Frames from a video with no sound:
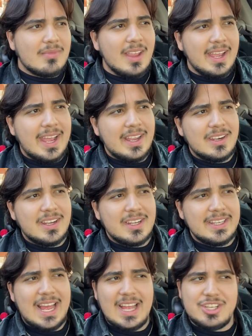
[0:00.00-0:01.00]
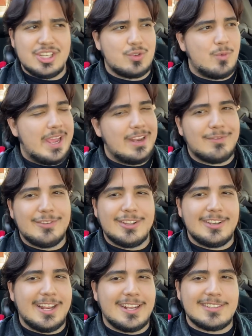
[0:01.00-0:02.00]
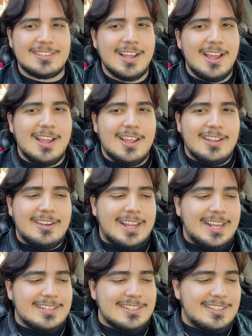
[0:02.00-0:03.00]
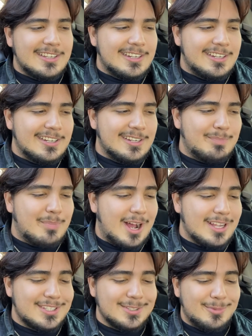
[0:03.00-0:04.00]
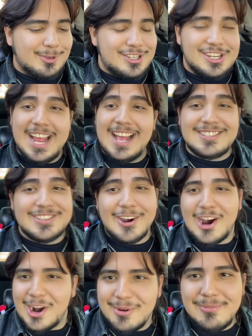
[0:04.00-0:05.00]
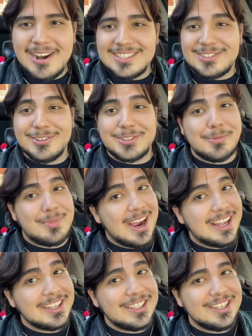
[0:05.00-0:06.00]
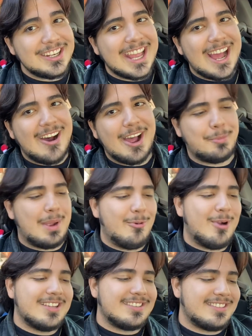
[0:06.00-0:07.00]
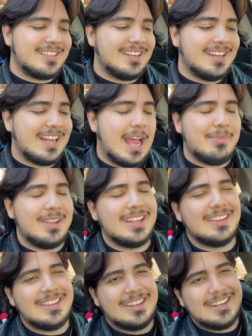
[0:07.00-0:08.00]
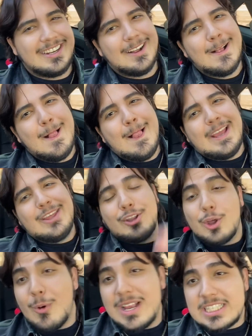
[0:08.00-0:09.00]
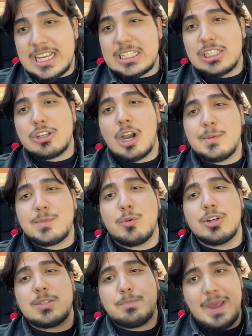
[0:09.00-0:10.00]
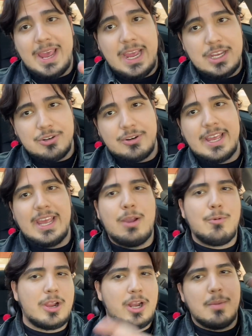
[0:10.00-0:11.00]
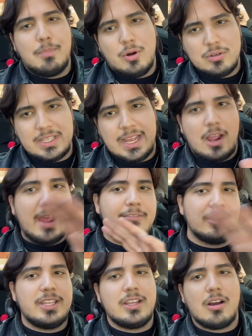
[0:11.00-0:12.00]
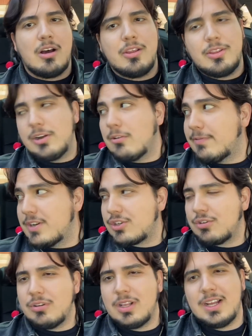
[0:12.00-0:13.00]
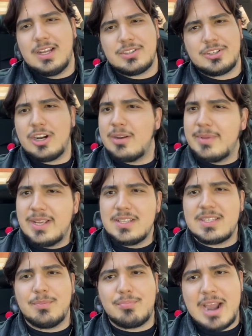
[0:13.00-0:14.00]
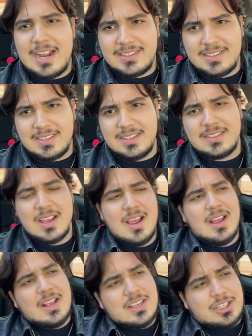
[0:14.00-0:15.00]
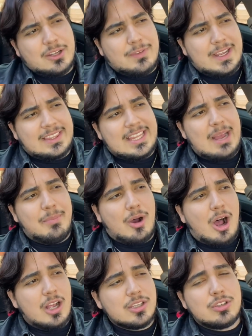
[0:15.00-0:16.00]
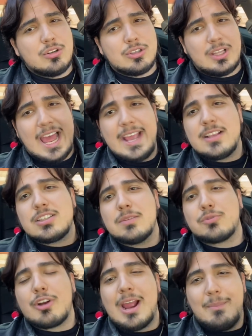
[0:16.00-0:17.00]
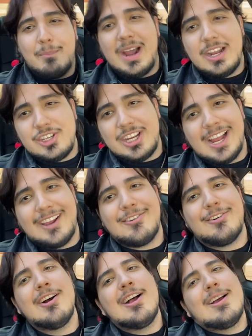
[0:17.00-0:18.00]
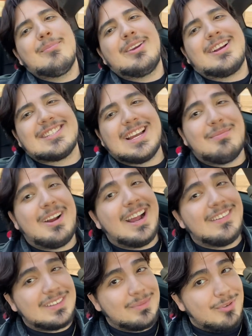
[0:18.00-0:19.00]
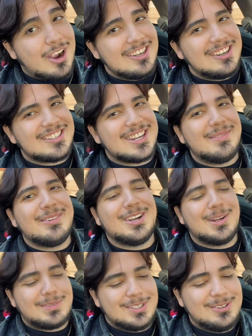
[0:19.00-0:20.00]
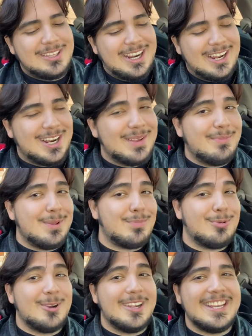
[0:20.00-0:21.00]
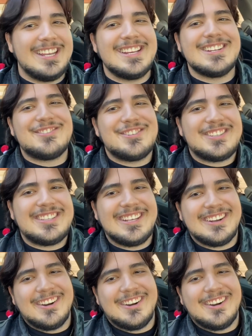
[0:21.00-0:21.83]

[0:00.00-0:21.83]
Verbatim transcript: And, uh, yeah, just waiting for the next, next uh, possible chance to arm wrestle. So be on the lookout in my West, uh, I mean, in the either the West Texas Arm Sports page. Okay, we're gonna post like everything, all the official uh, tournaments and practices, stuff like that. But also like and subscribe my channel because I might have some projects coming up soon that are gonna be pretty interesting.